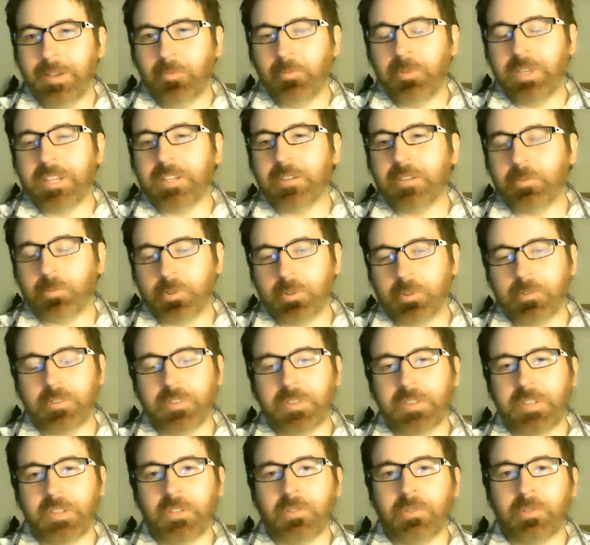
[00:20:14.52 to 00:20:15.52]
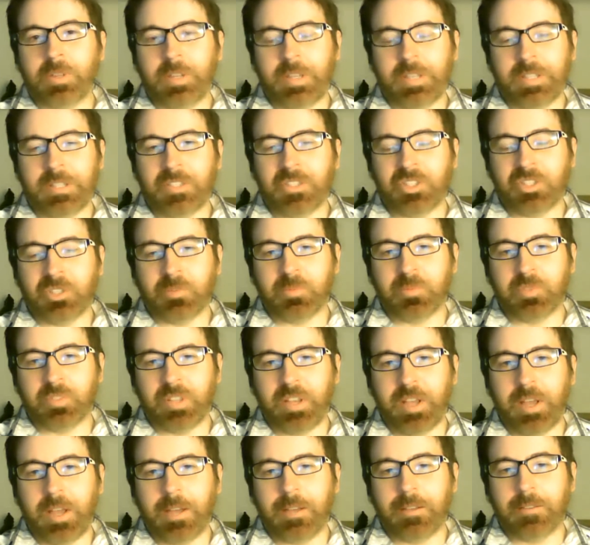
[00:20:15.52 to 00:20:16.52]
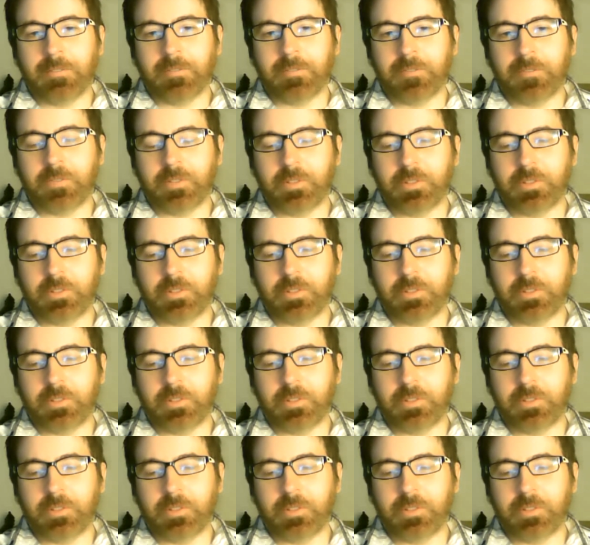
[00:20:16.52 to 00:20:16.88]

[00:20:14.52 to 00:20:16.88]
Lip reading: could work with you in terms of